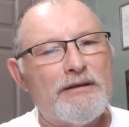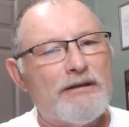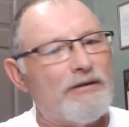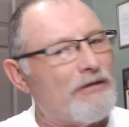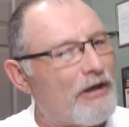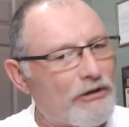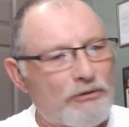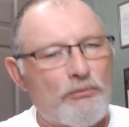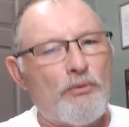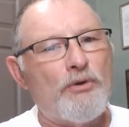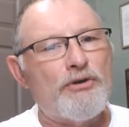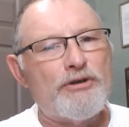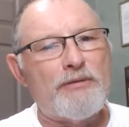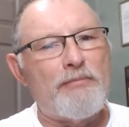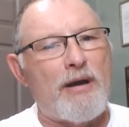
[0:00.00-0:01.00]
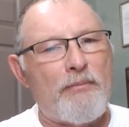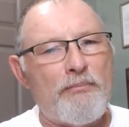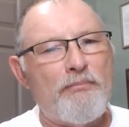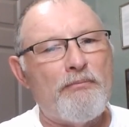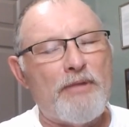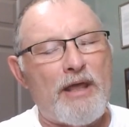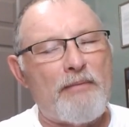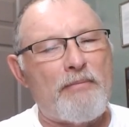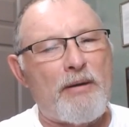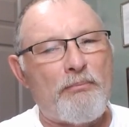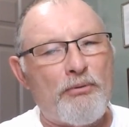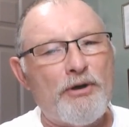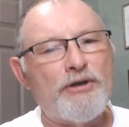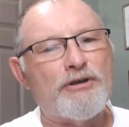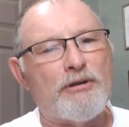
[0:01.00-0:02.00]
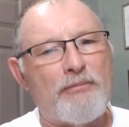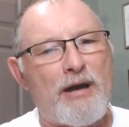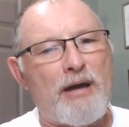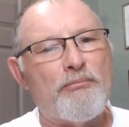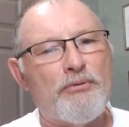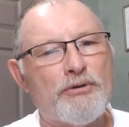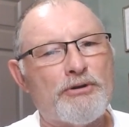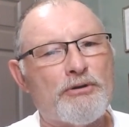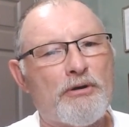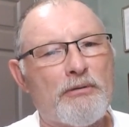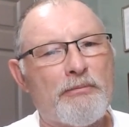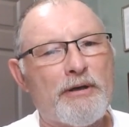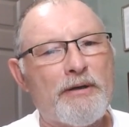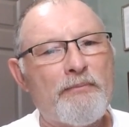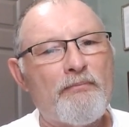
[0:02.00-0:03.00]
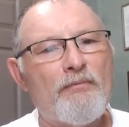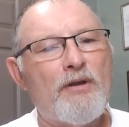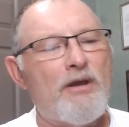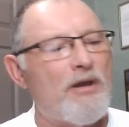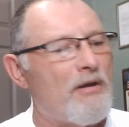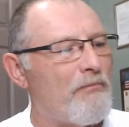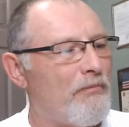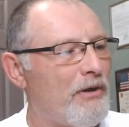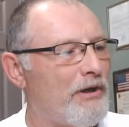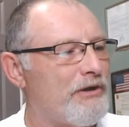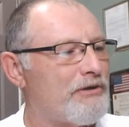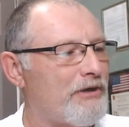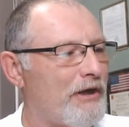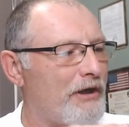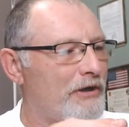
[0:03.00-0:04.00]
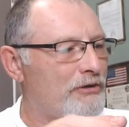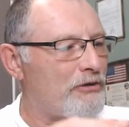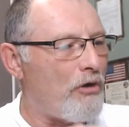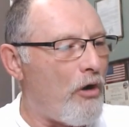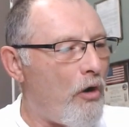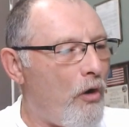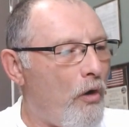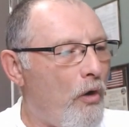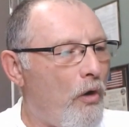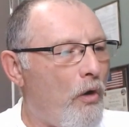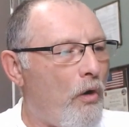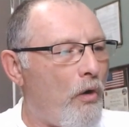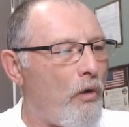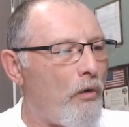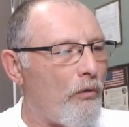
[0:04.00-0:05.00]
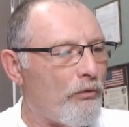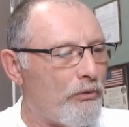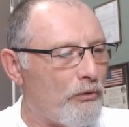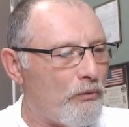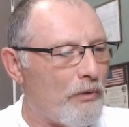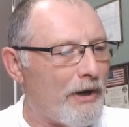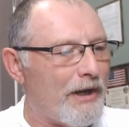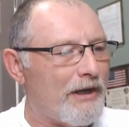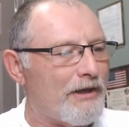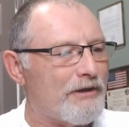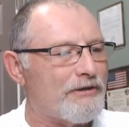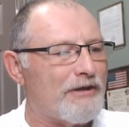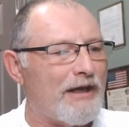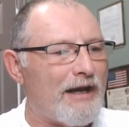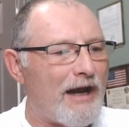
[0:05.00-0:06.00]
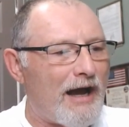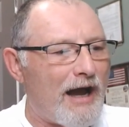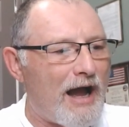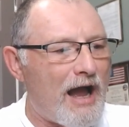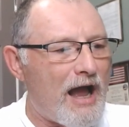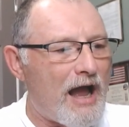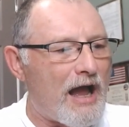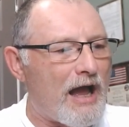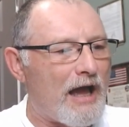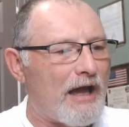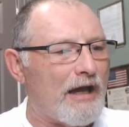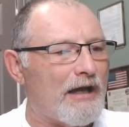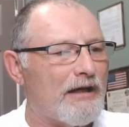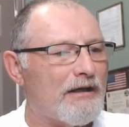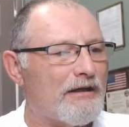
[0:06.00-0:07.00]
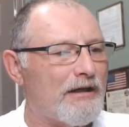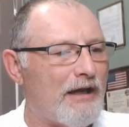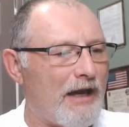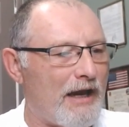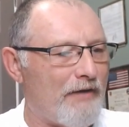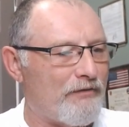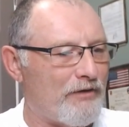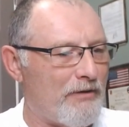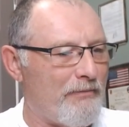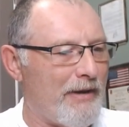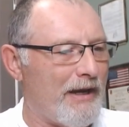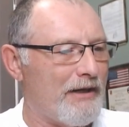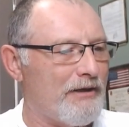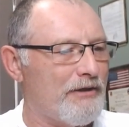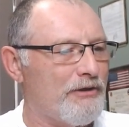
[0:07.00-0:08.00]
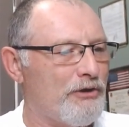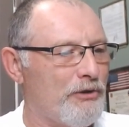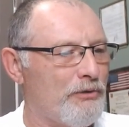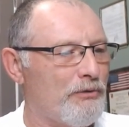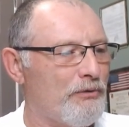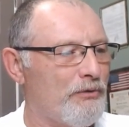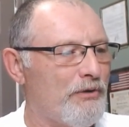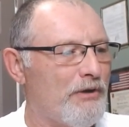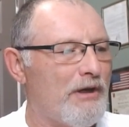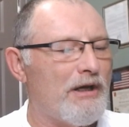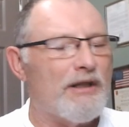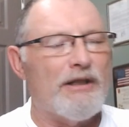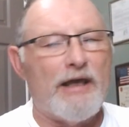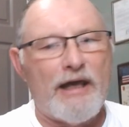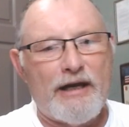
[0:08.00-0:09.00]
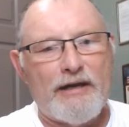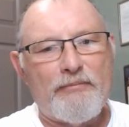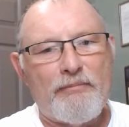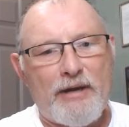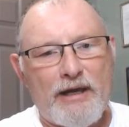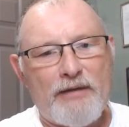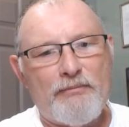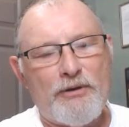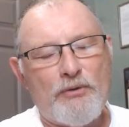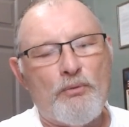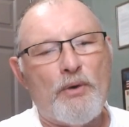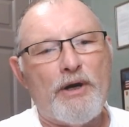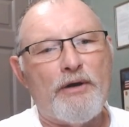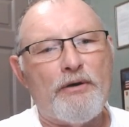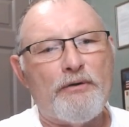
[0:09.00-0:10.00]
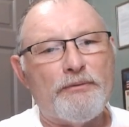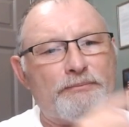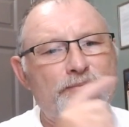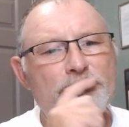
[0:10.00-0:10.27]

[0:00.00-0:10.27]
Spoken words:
not the ones that my preacher might push on me, but he says, all the ways that I have commanded you, that it may be well